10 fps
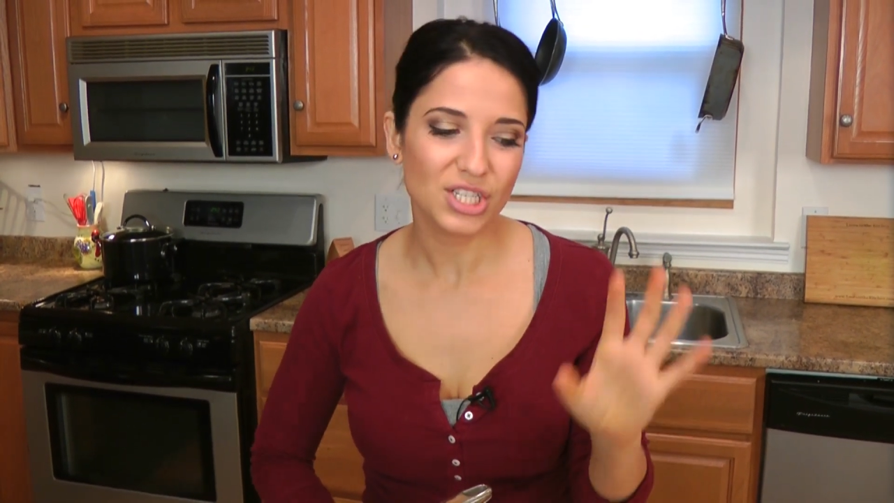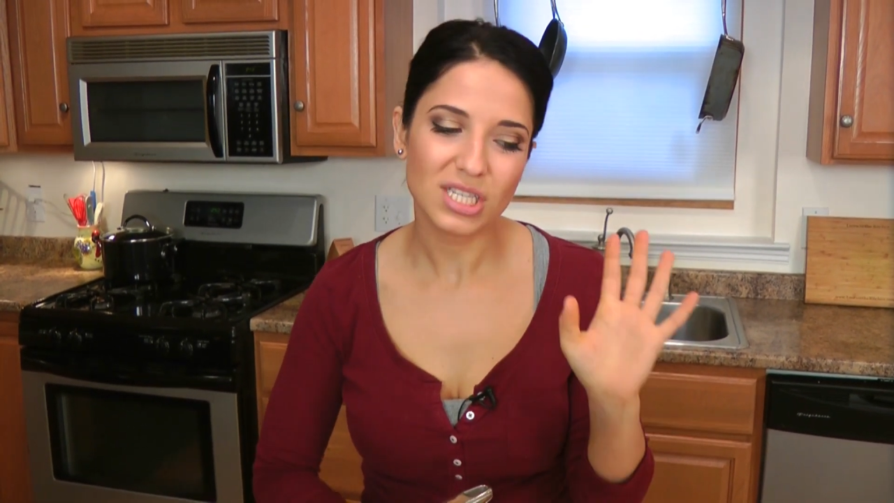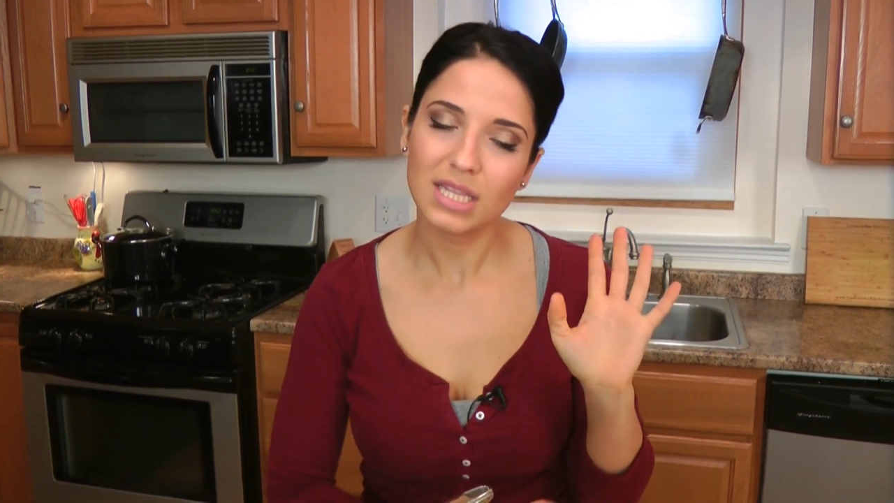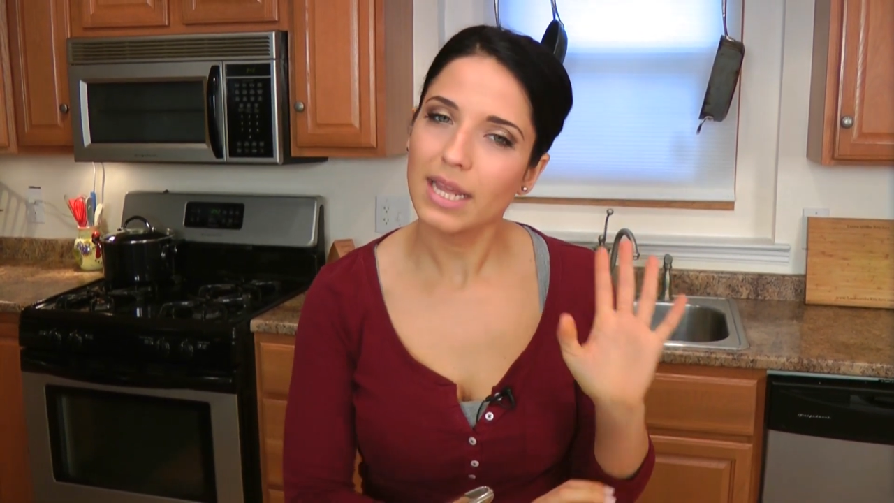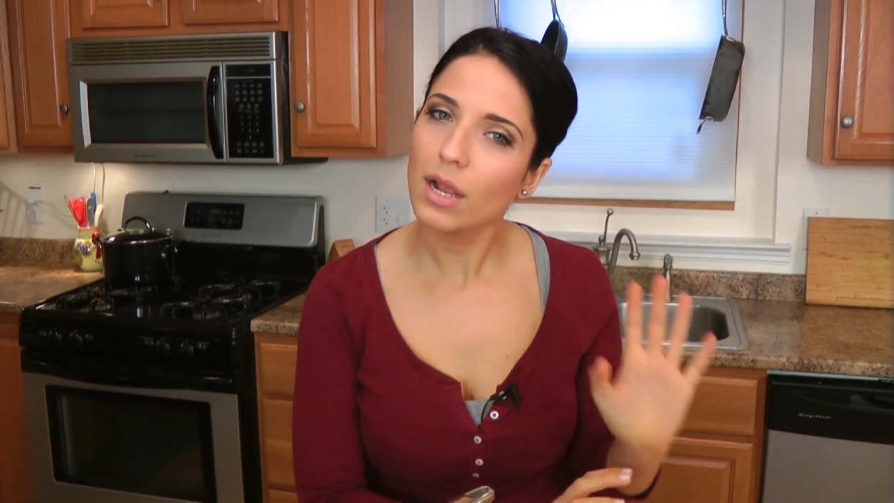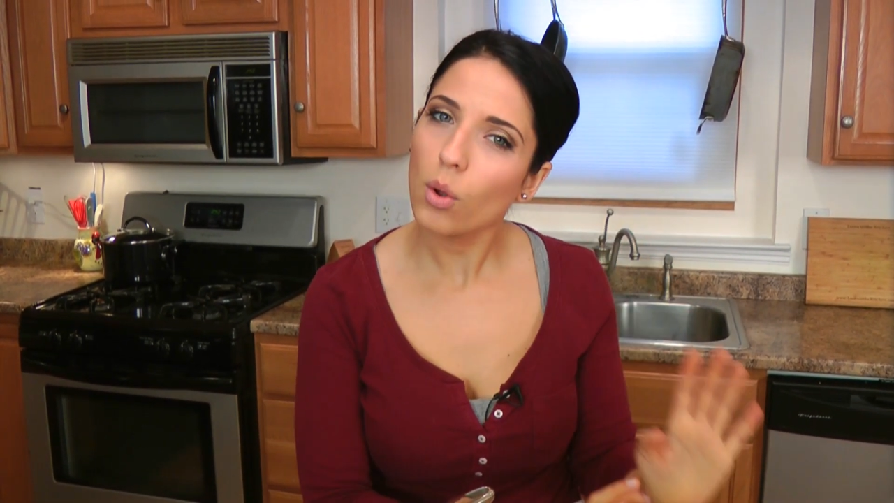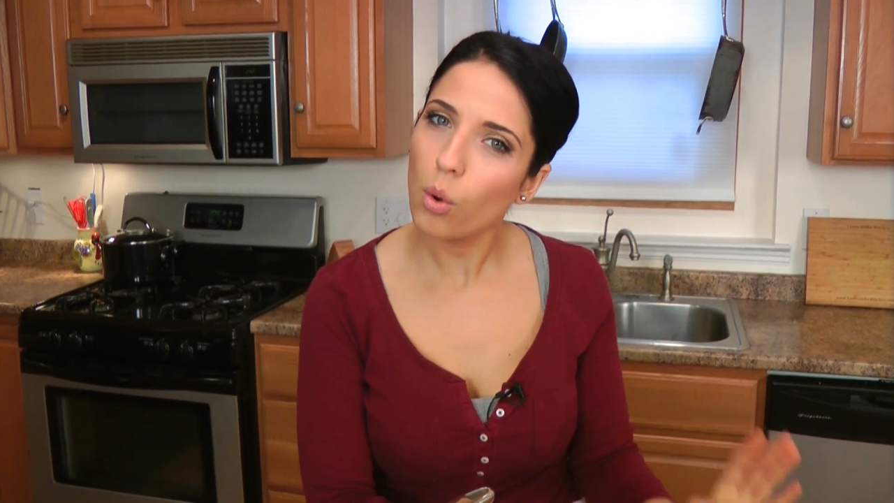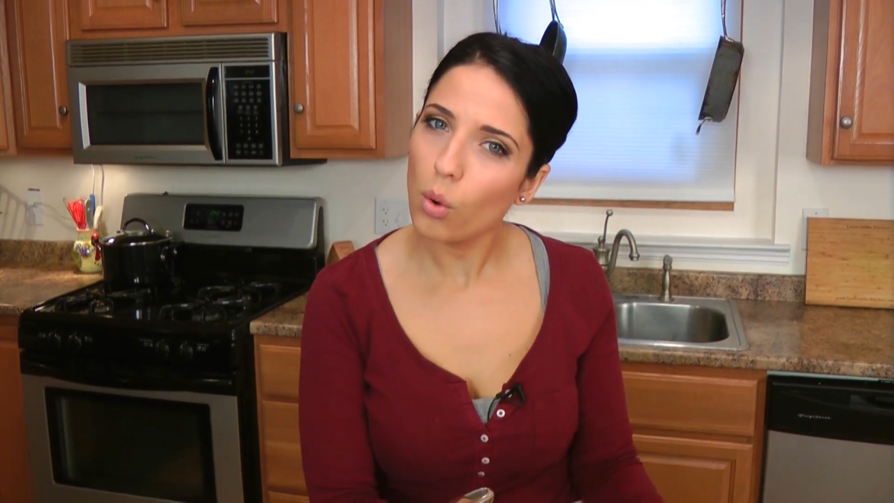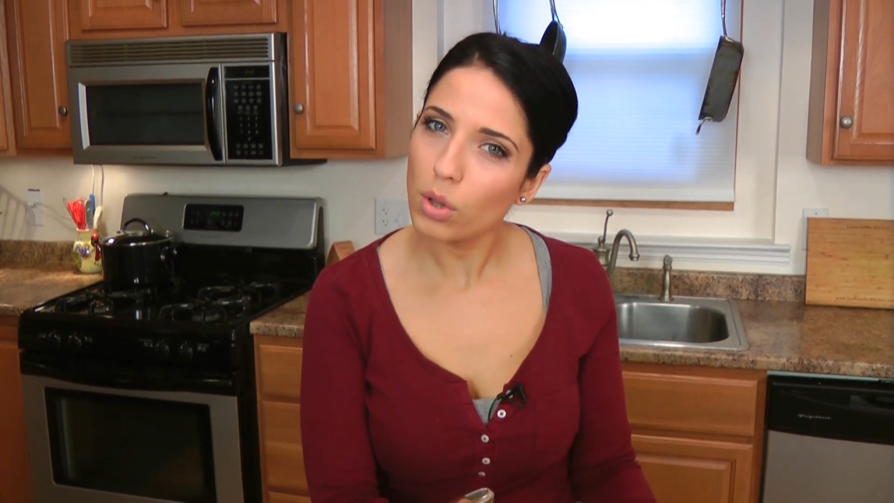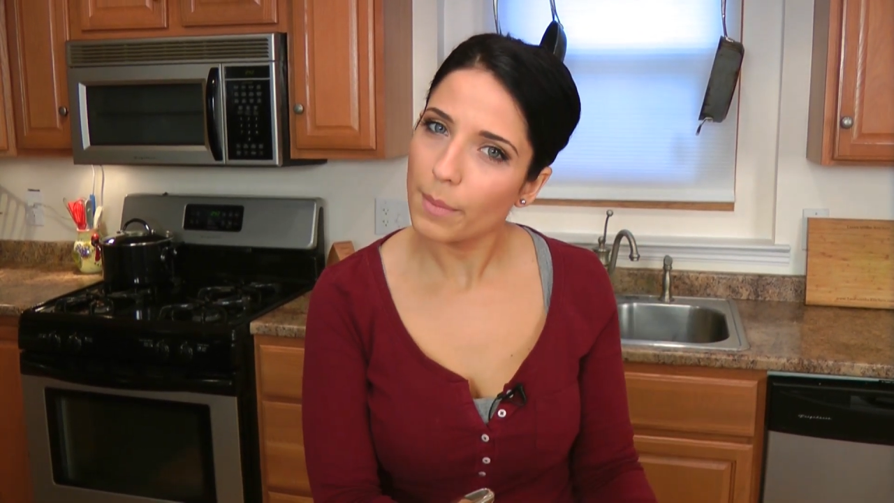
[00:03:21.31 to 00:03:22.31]
just let it
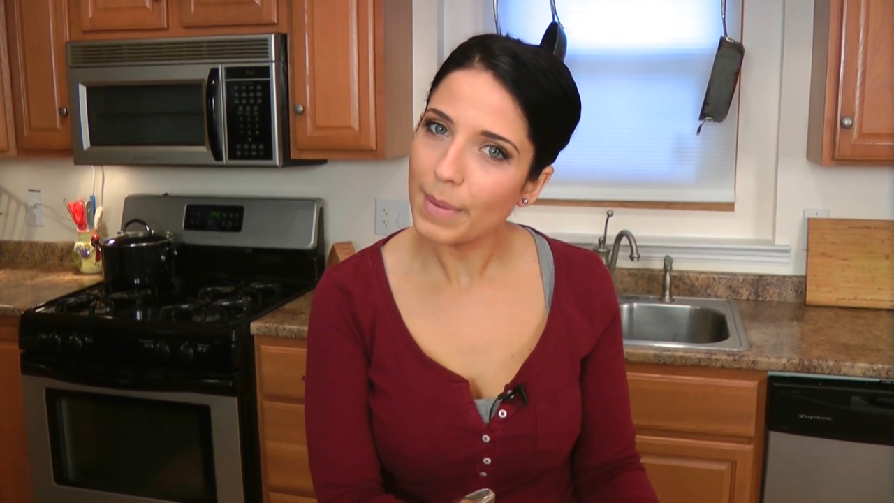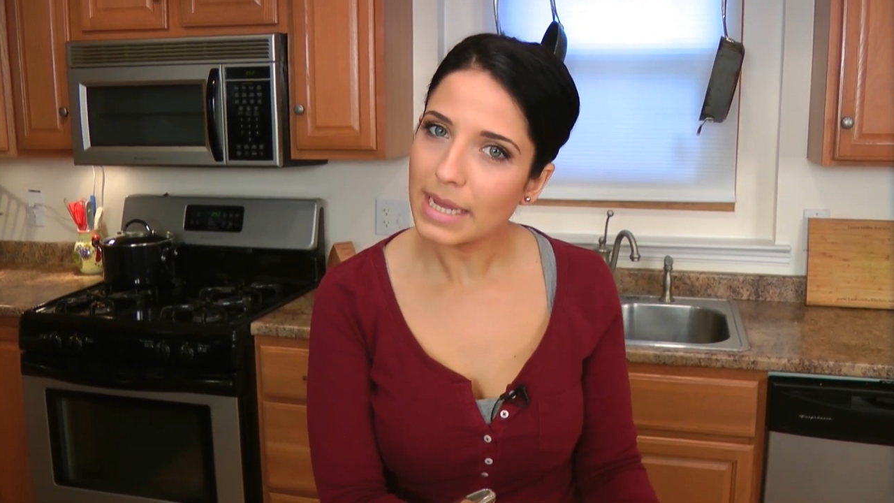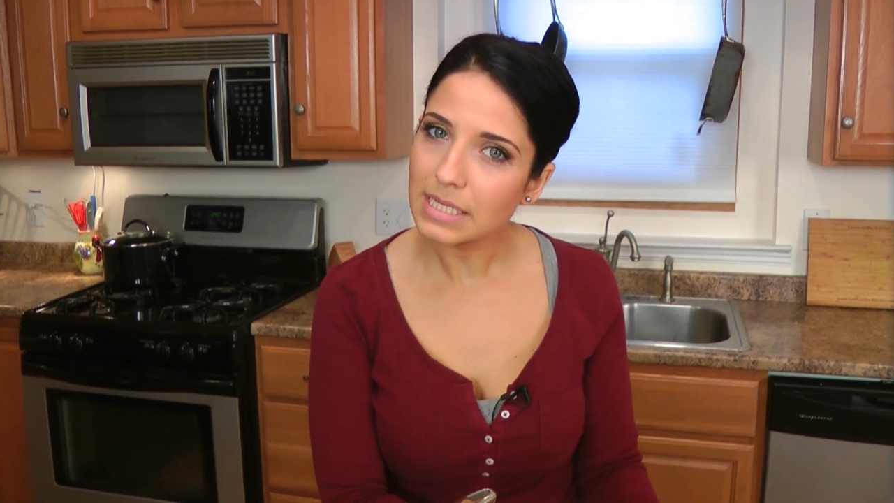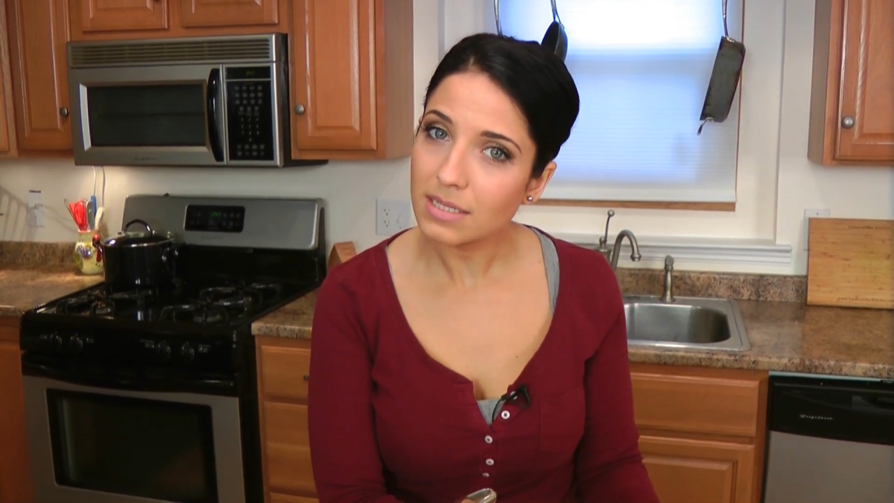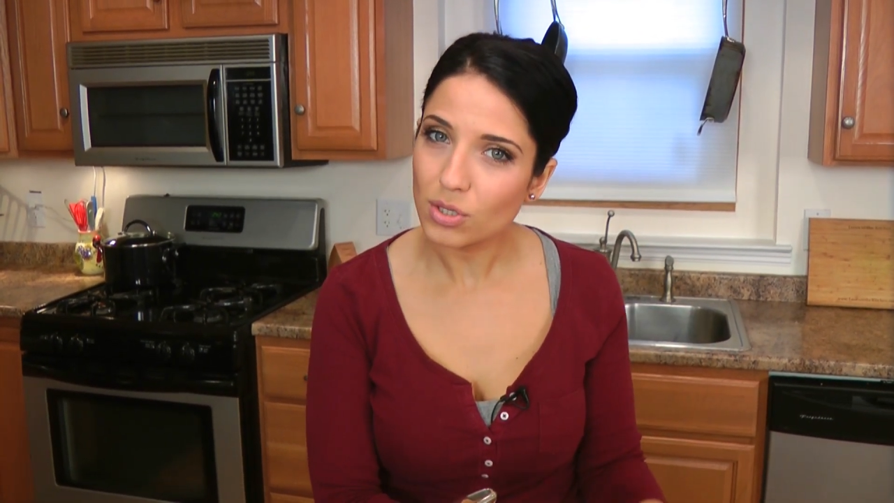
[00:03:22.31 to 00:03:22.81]
cool a bit